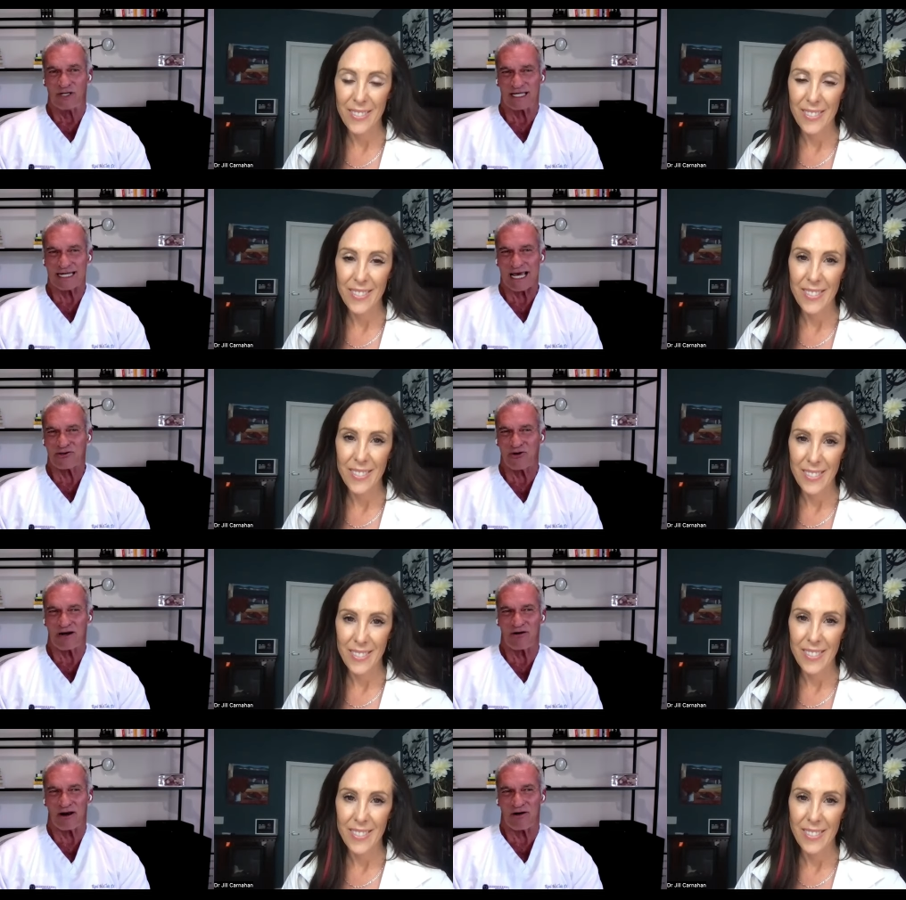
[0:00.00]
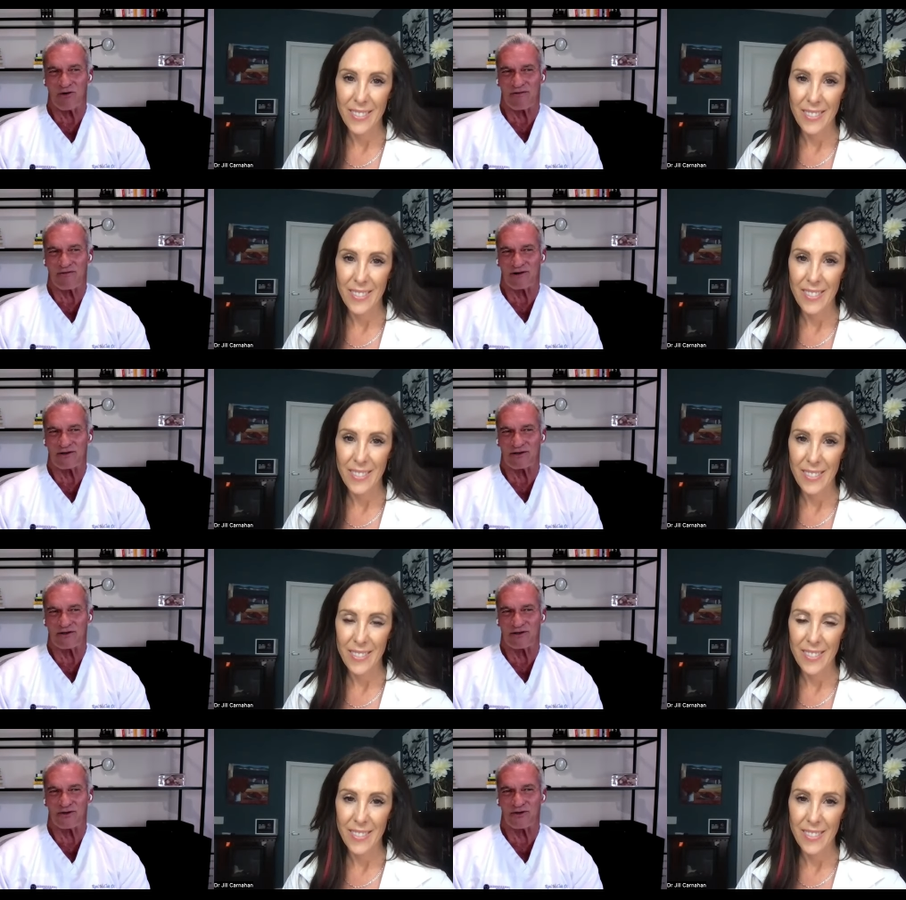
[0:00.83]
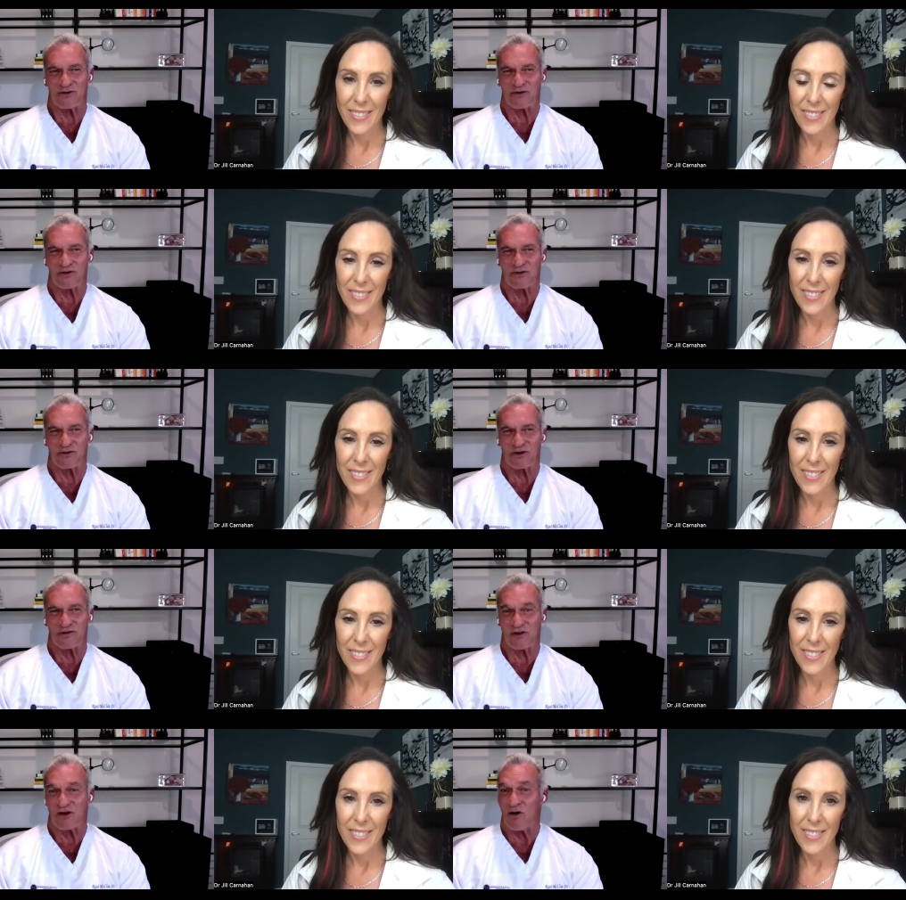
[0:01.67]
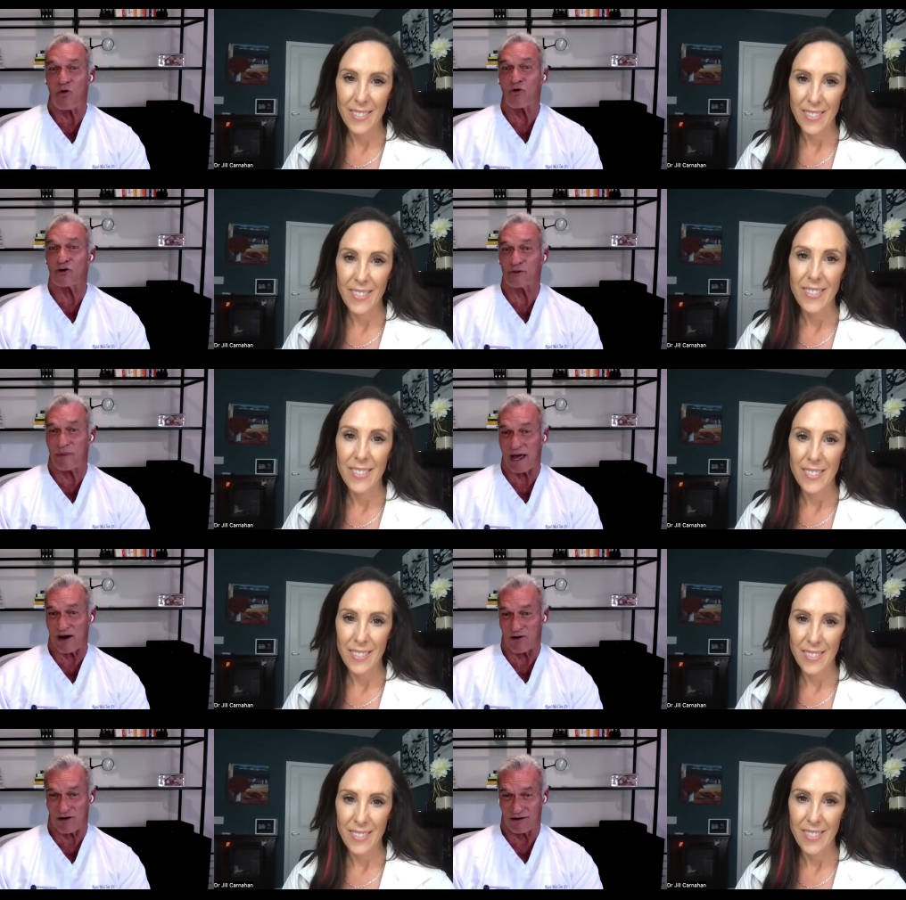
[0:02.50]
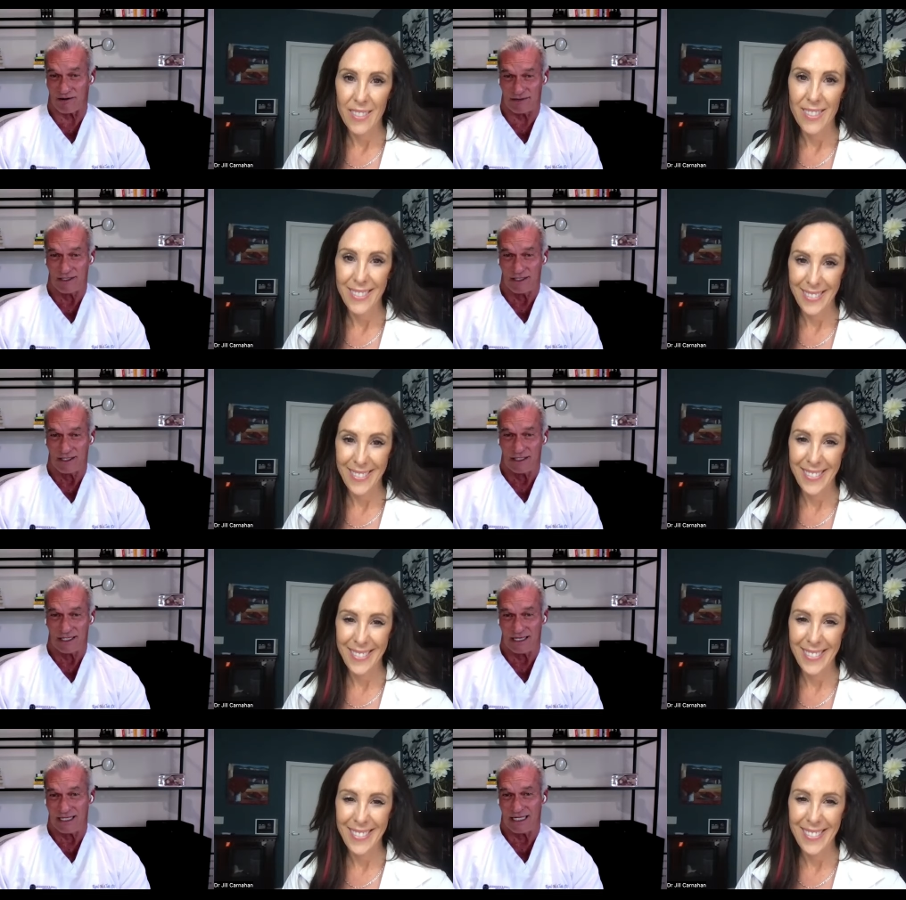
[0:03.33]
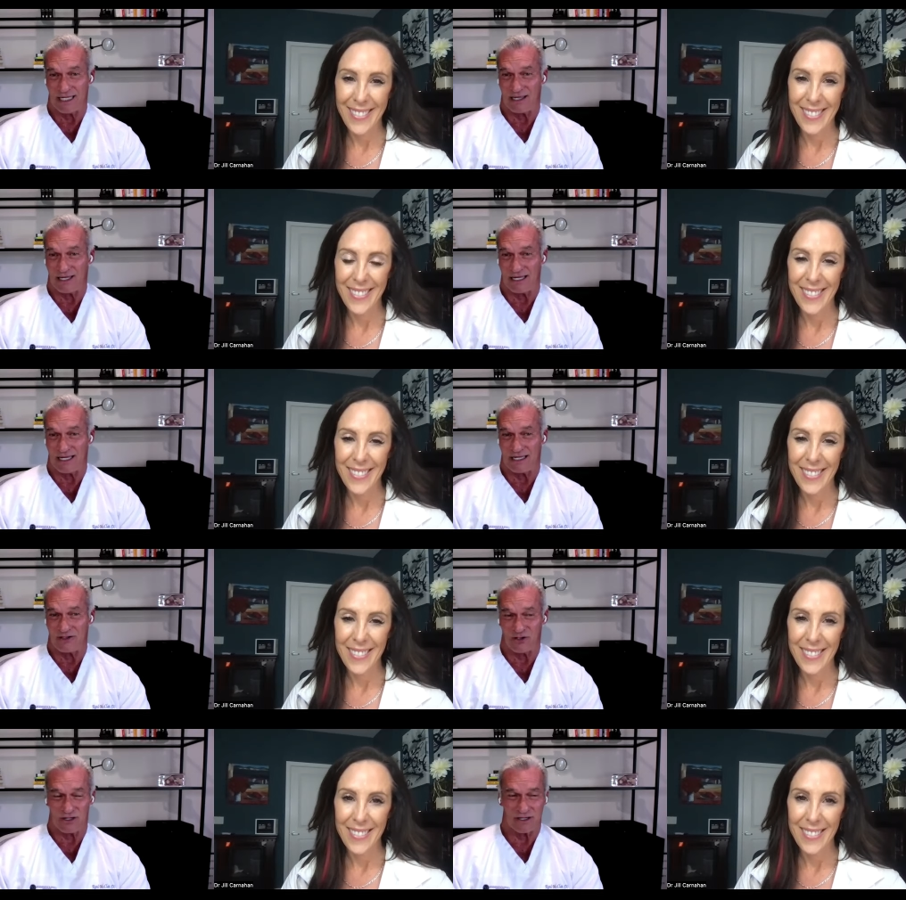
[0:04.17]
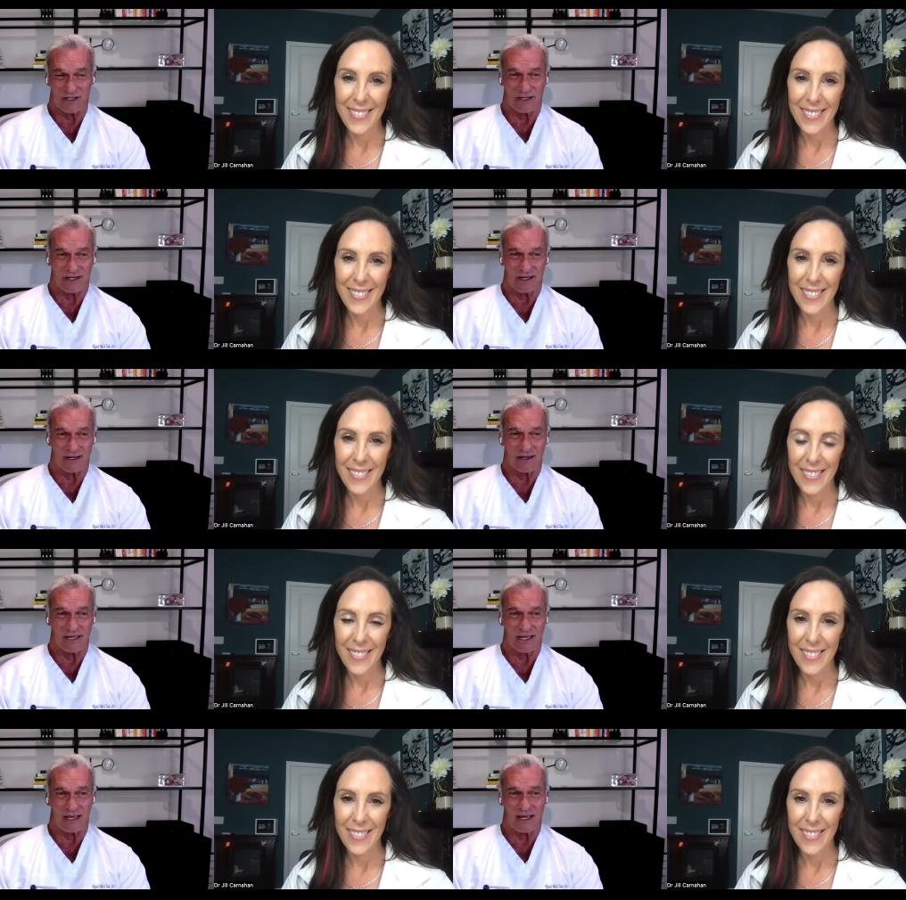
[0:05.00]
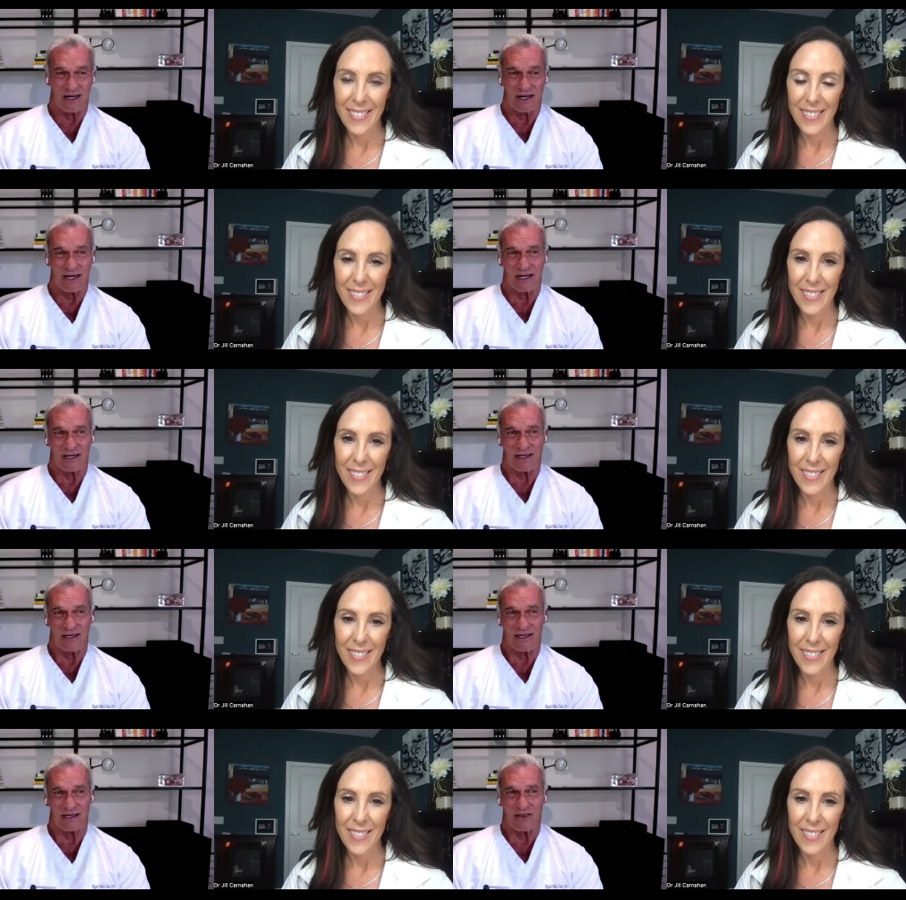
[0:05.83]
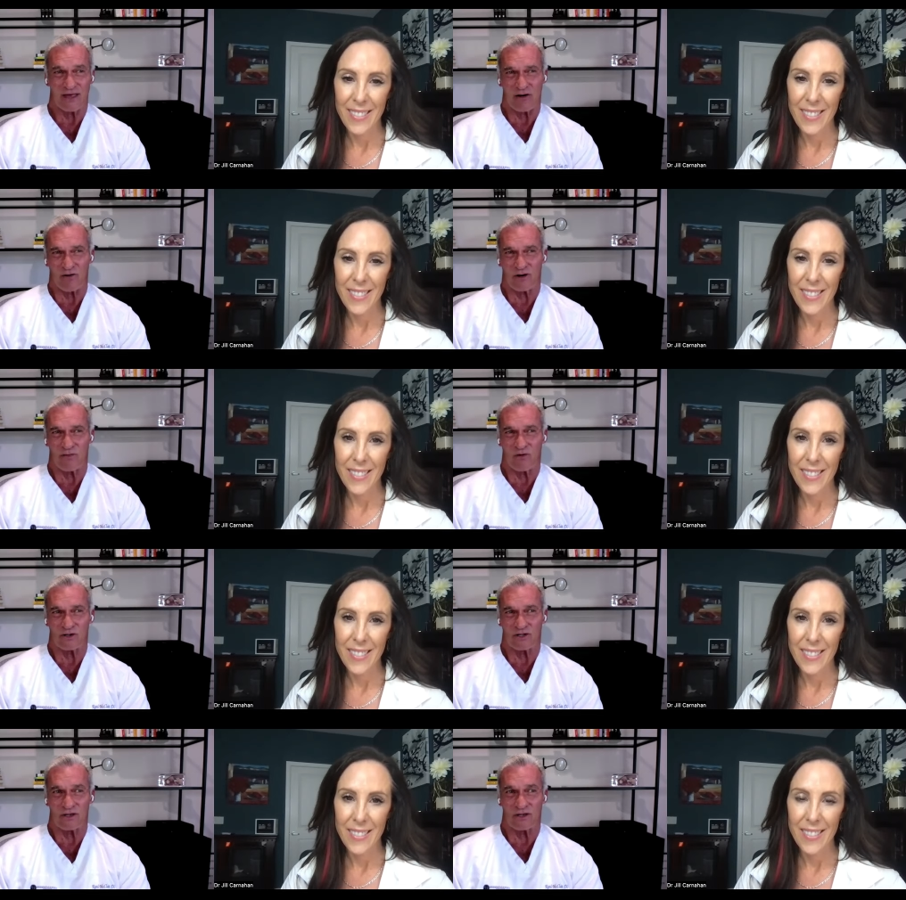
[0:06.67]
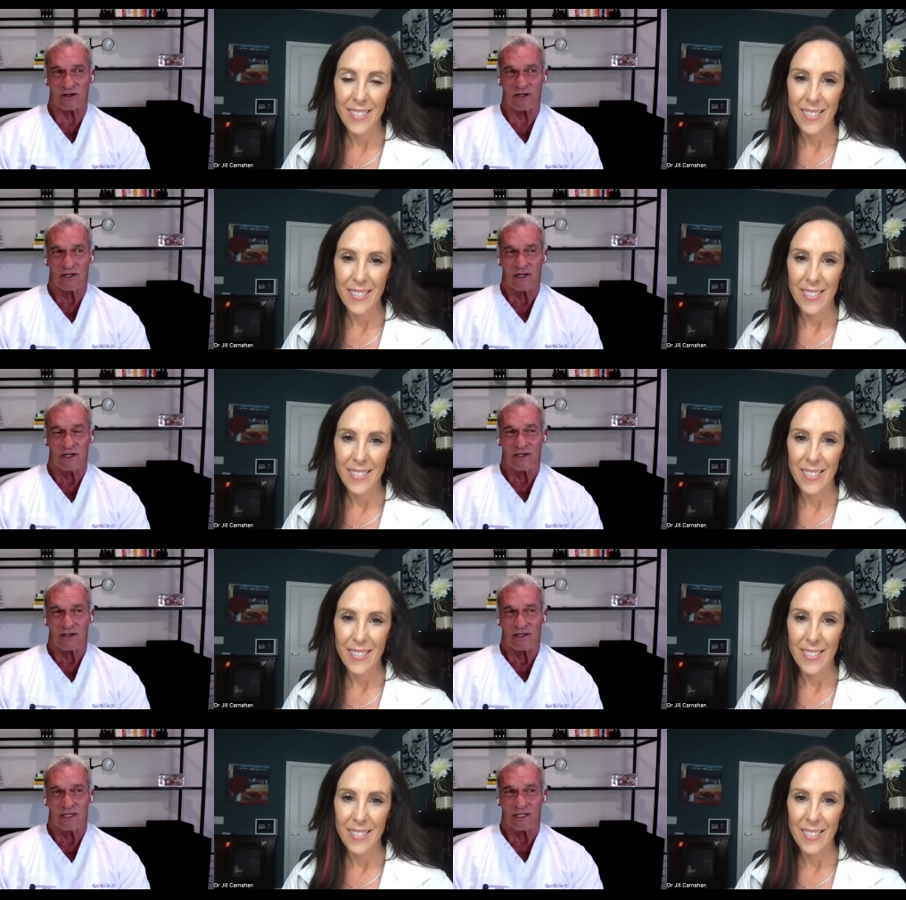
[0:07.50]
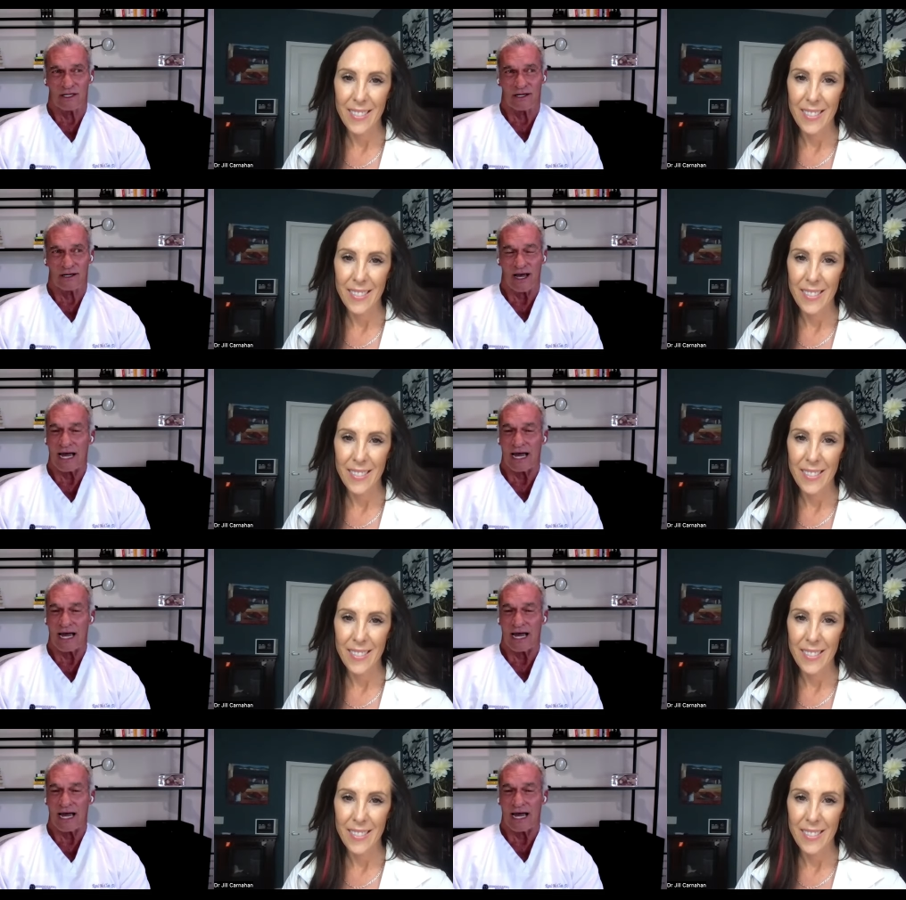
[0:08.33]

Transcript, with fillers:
Speaker 1: you know, testosterone I, I referenced to sort of the horsepower in the in the engine, uh, and, and and the uh, thyroid more to the the